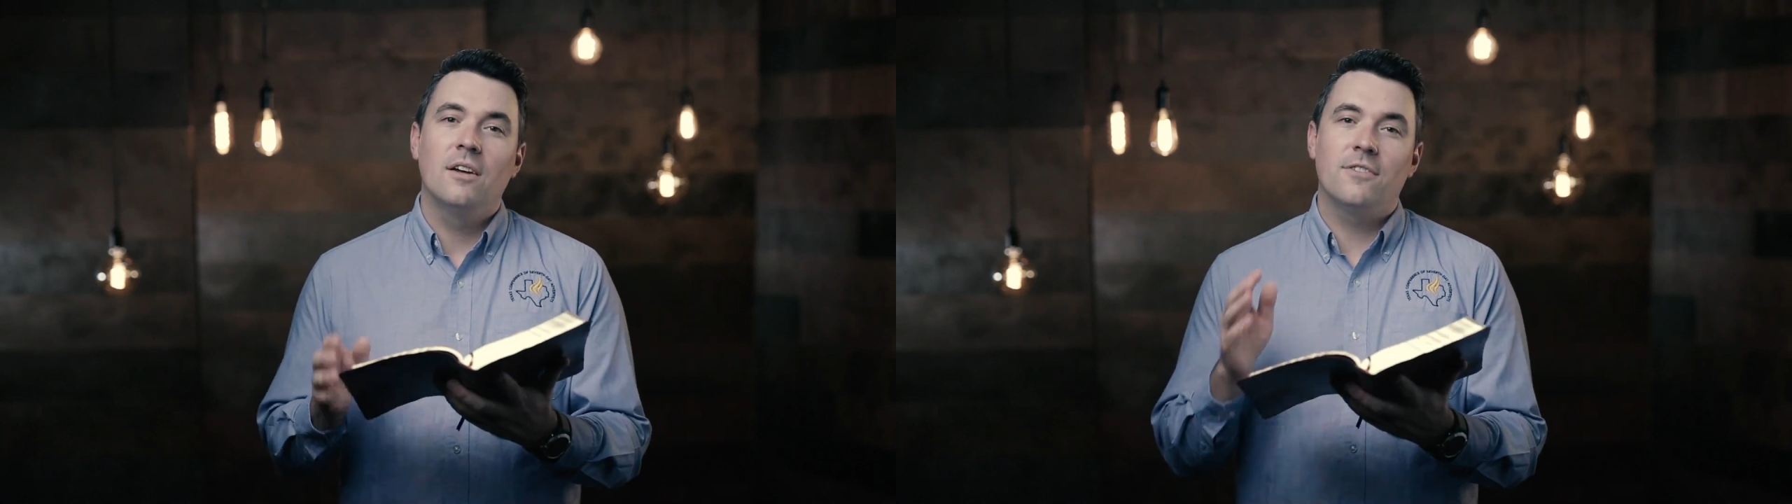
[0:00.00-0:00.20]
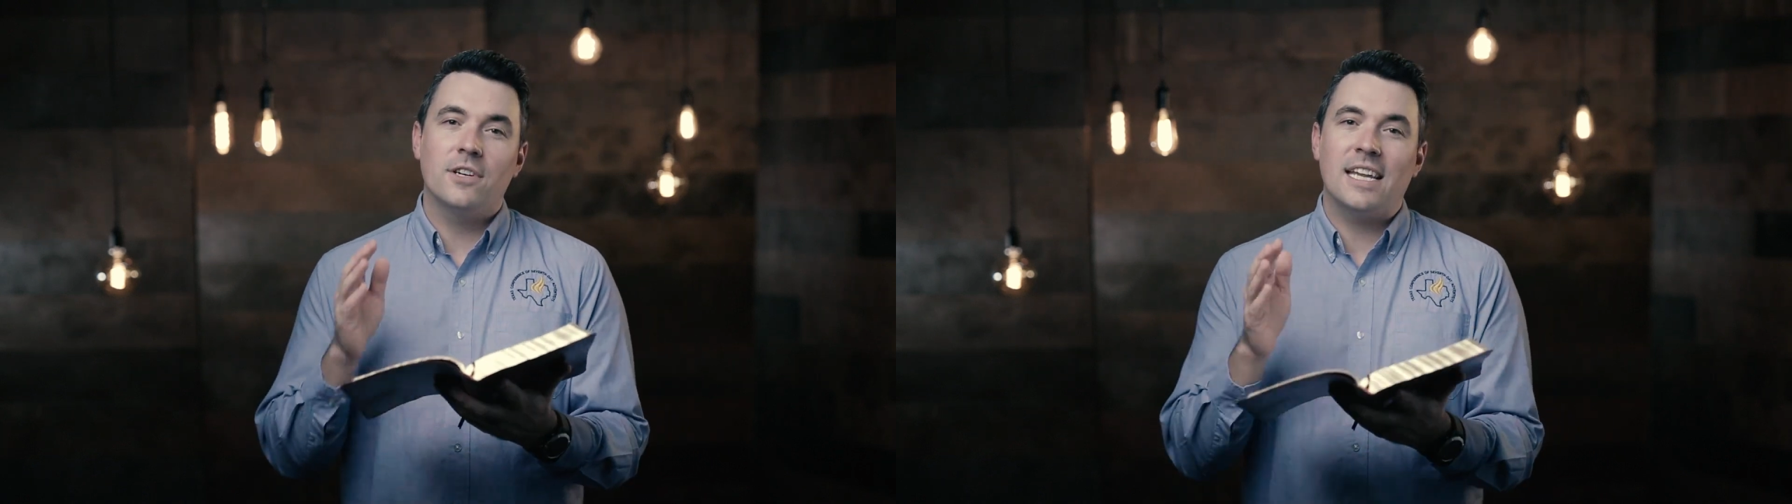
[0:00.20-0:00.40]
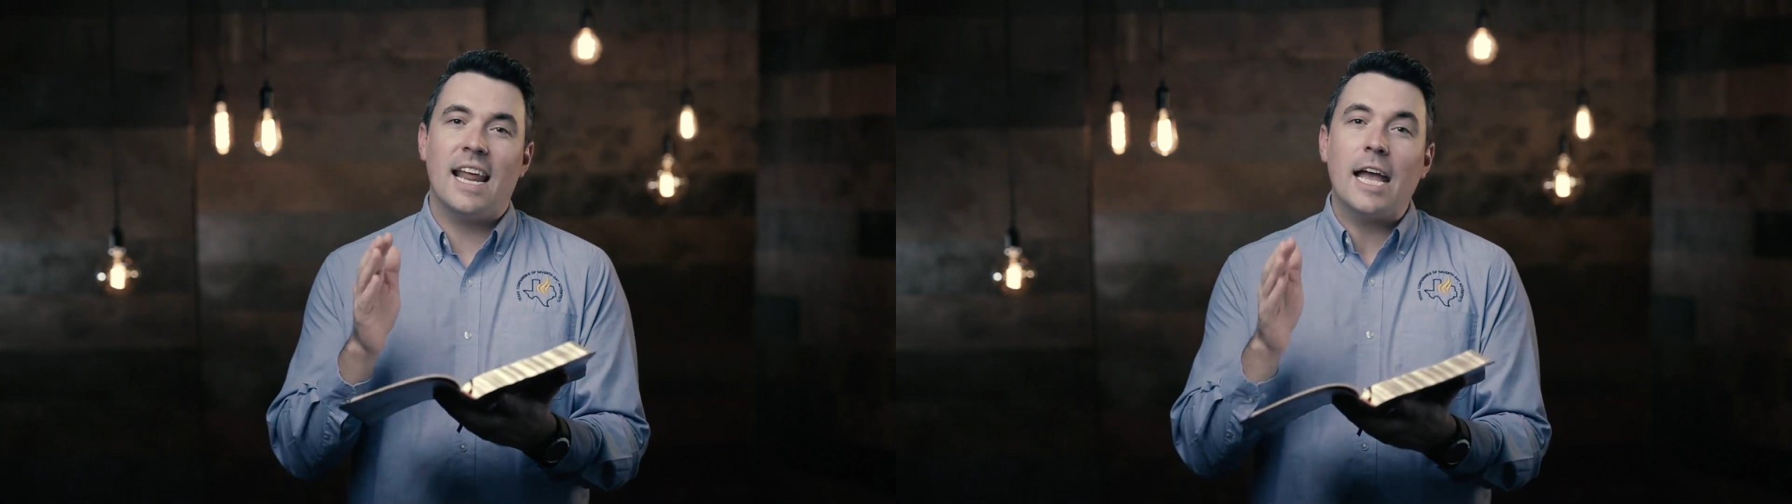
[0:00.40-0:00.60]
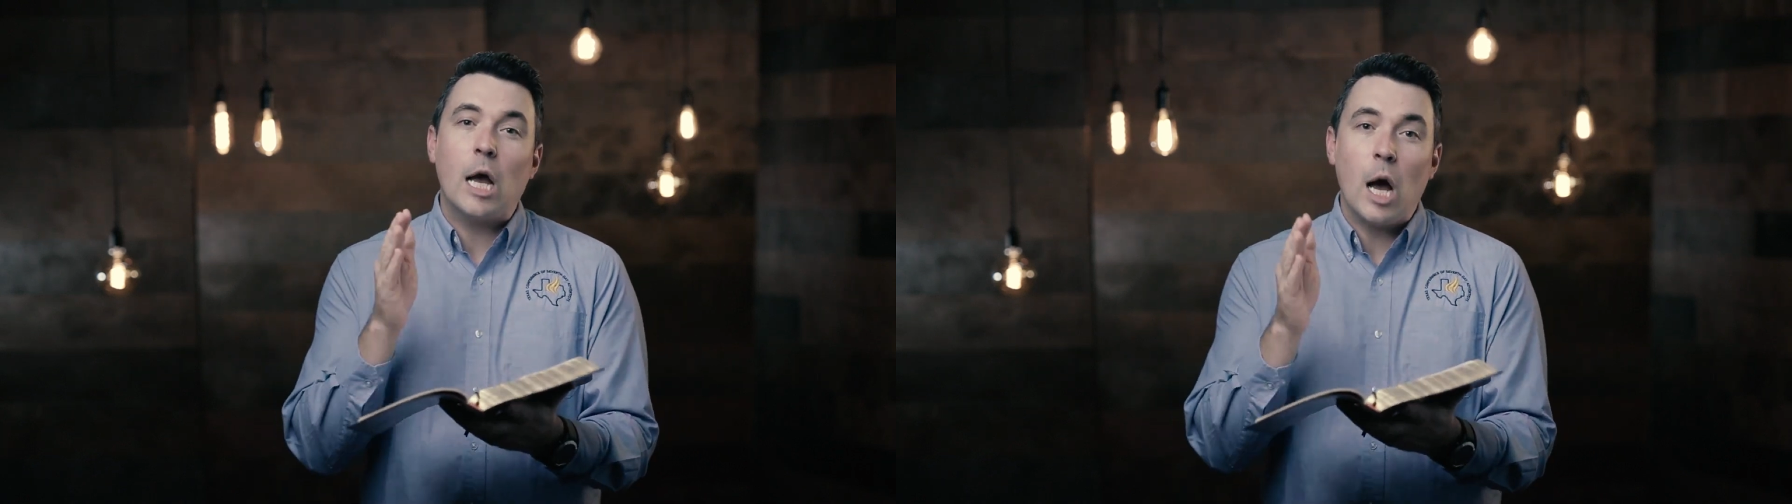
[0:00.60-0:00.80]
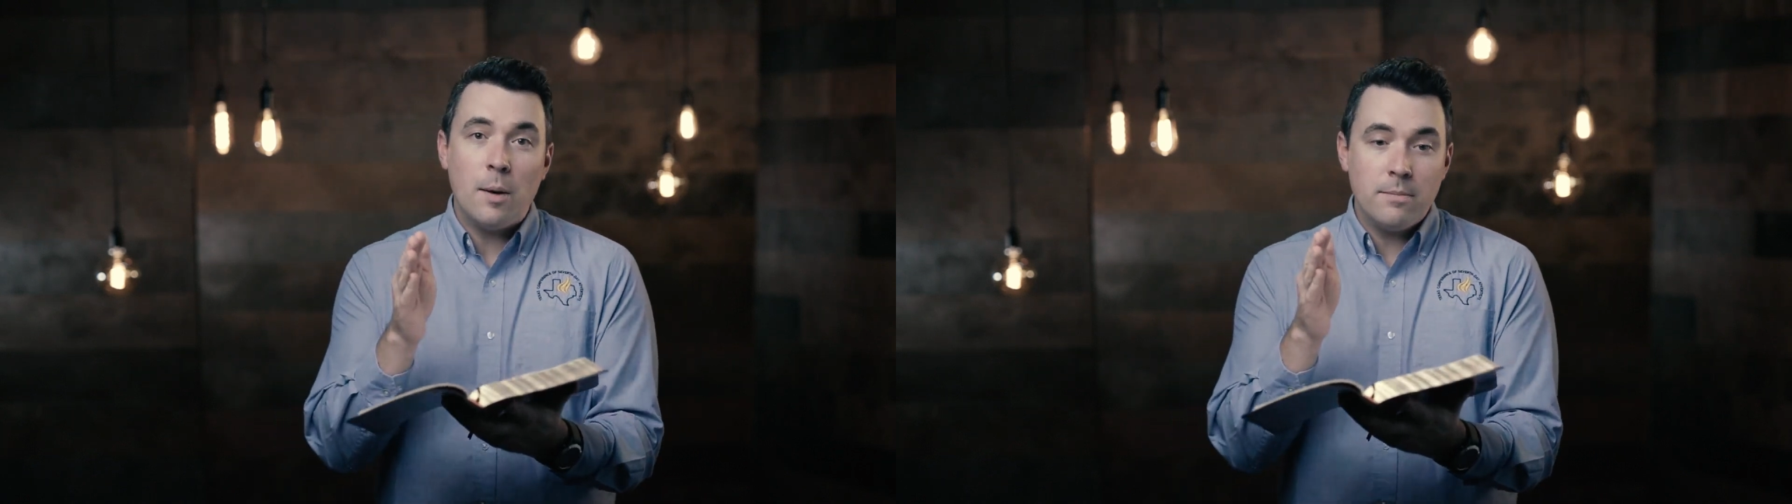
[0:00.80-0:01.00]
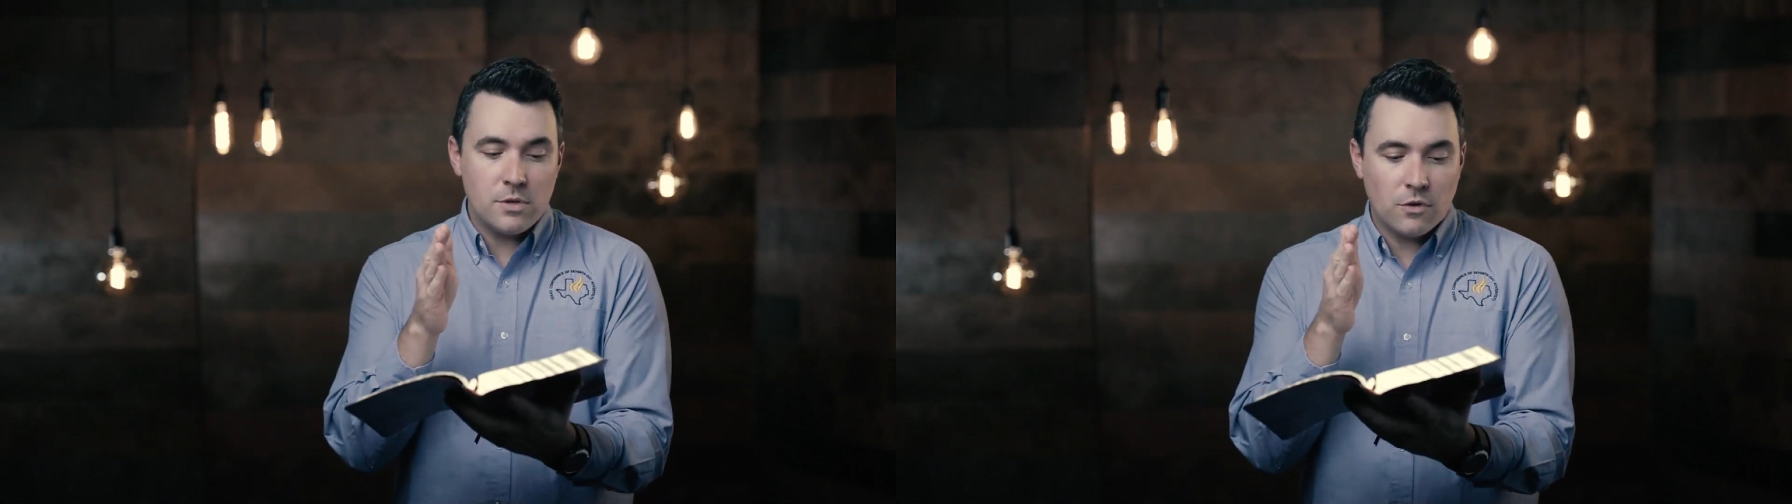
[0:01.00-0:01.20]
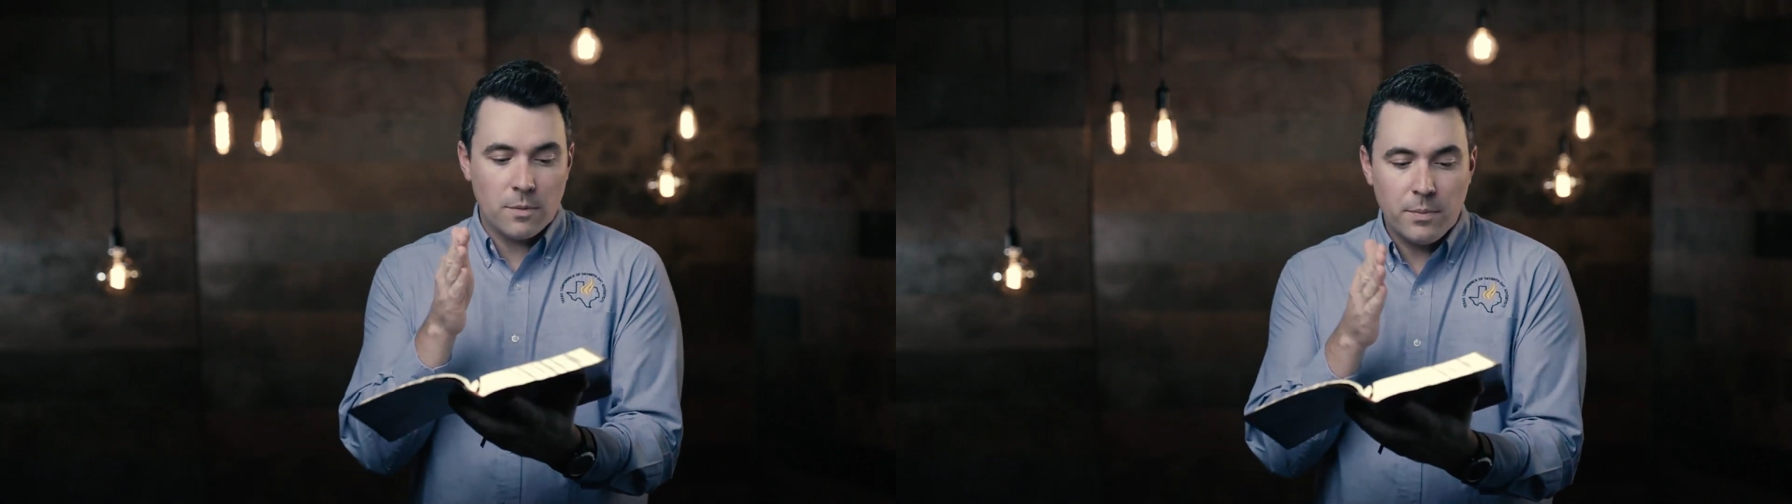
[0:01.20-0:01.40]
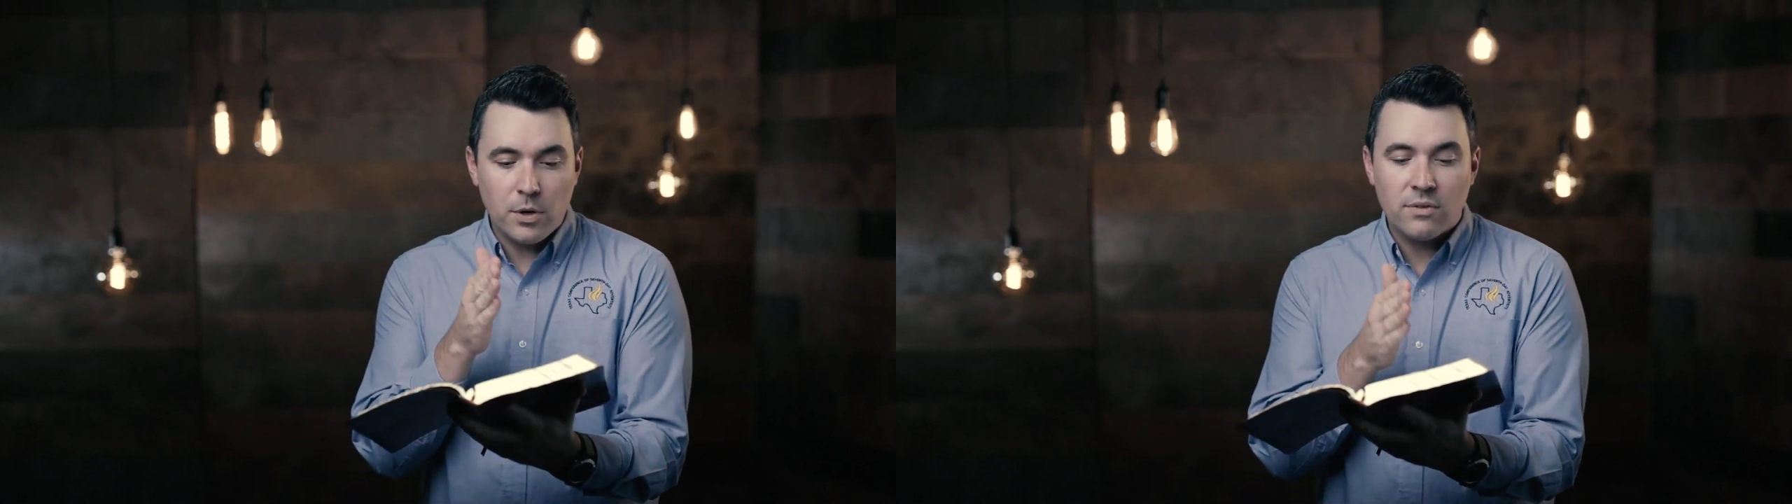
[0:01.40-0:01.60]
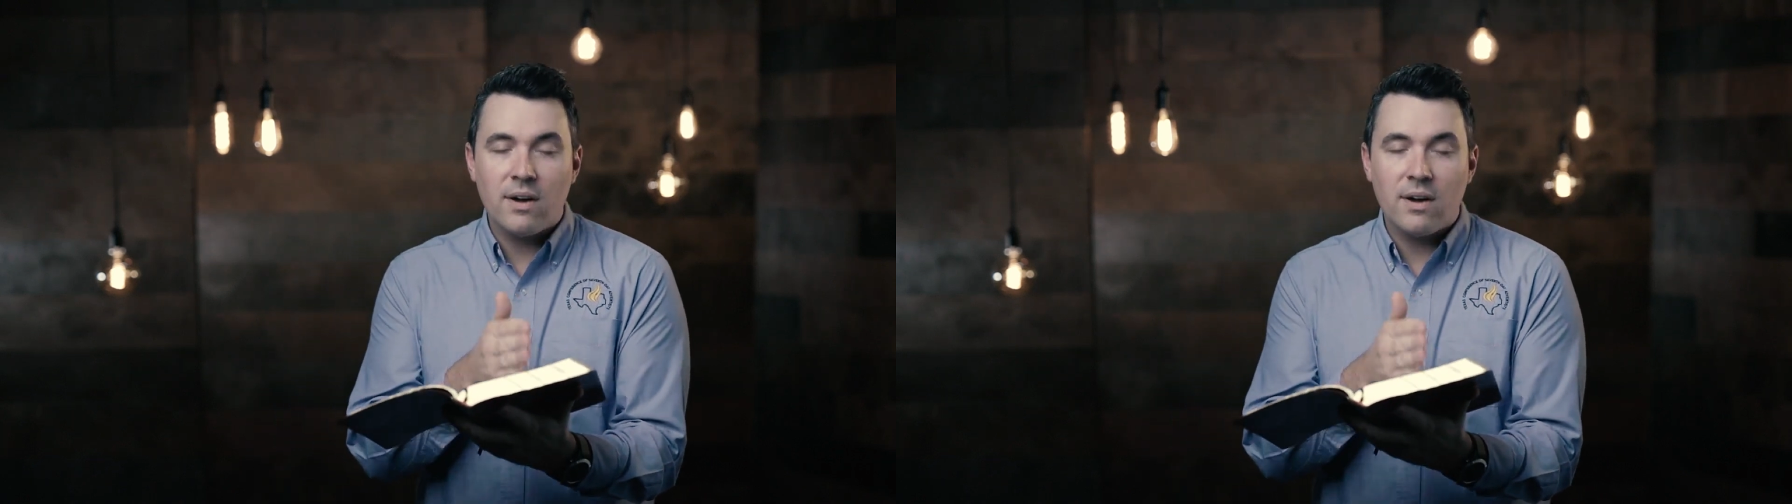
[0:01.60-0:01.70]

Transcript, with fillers: for today comes from the book of